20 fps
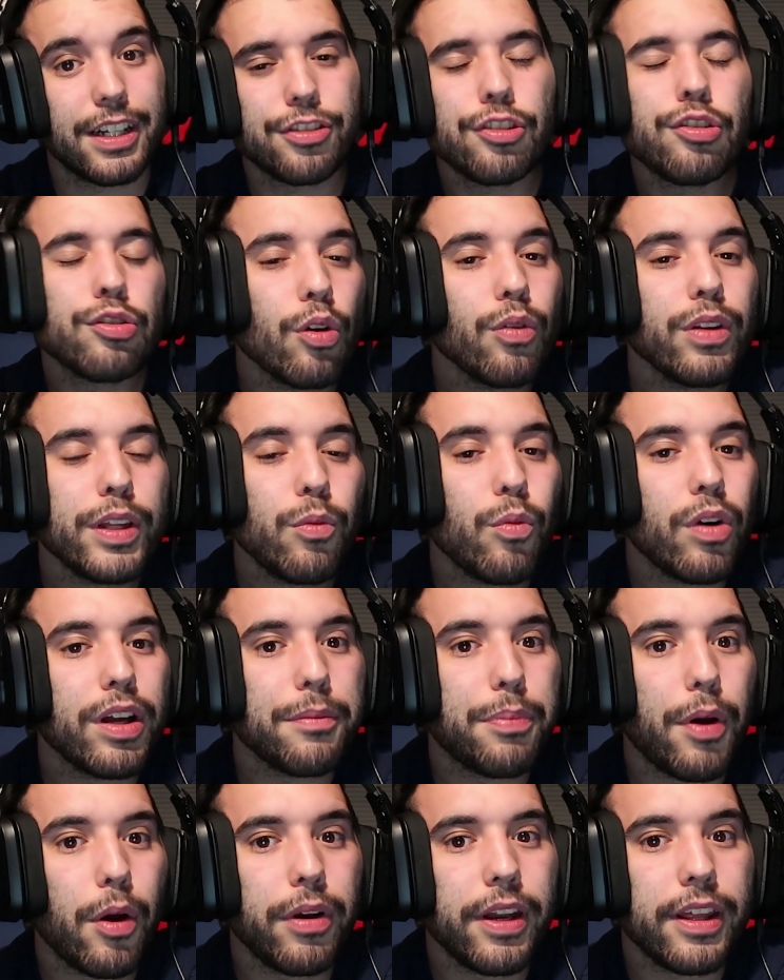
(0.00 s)
Because there's only
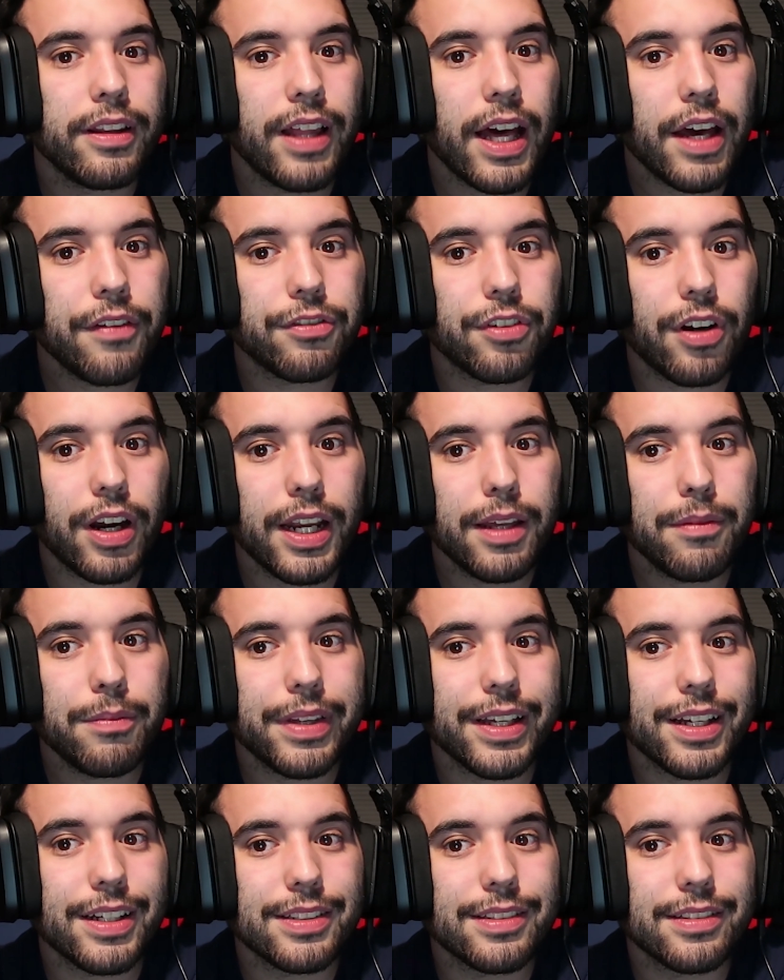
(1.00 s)
one opponent left, right?
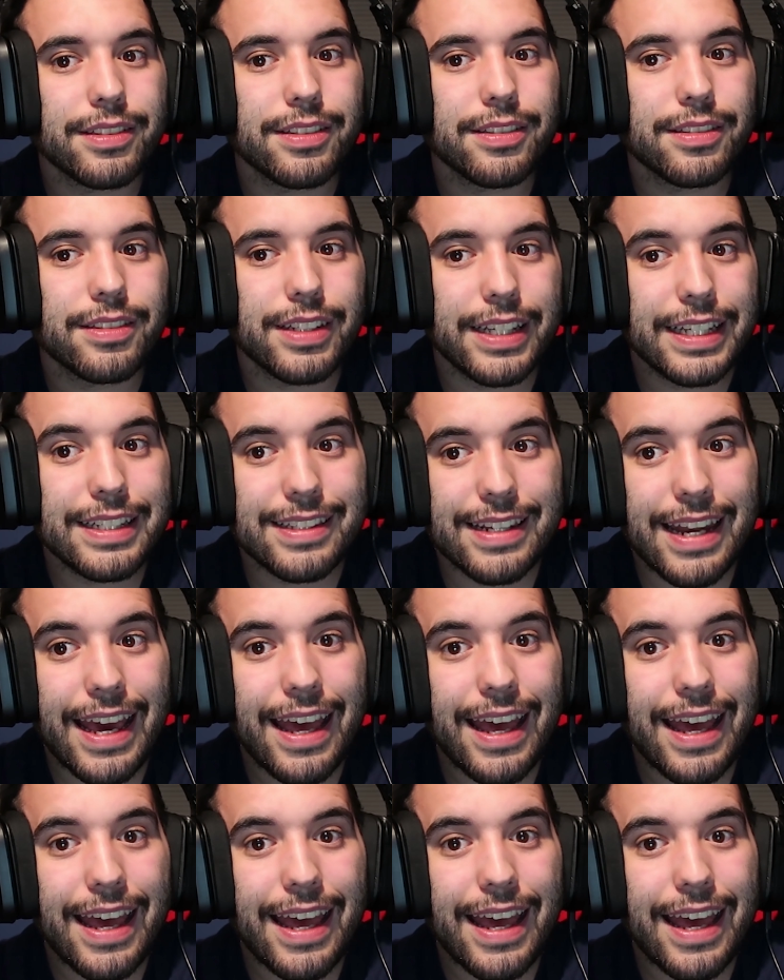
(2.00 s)
Because he's